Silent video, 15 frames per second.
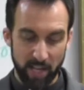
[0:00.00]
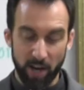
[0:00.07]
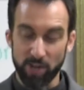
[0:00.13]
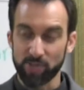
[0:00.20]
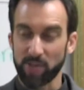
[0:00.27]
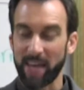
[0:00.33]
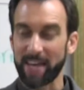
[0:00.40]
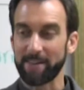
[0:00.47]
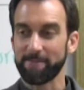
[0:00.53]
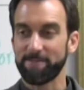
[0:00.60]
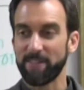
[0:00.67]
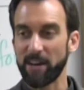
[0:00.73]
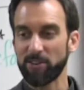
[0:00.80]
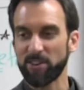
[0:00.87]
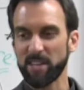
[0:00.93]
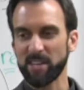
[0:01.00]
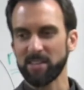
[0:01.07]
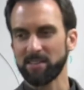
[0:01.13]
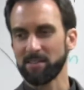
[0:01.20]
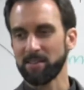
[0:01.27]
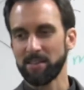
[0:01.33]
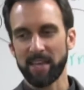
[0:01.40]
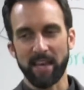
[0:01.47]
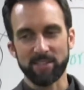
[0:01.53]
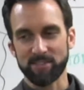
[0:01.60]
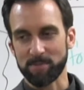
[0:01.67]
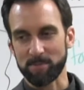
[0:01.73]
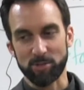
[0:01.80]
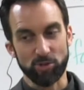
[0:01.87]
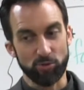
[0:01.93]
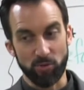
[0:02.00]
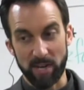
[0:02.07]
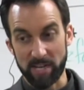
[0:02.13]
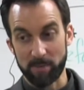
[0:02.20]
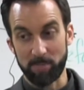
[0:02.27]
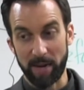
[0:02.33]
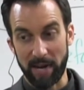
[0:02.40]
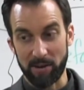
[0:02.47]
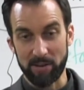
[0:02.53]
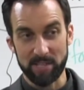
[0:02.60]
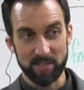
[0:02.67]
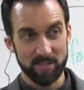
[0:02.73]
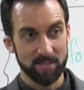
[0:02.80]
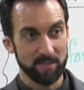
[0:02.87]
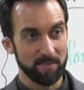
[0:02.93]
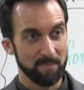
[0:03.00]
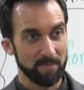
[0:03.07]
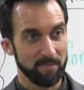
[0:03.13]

He also had a very, he had some strict parents,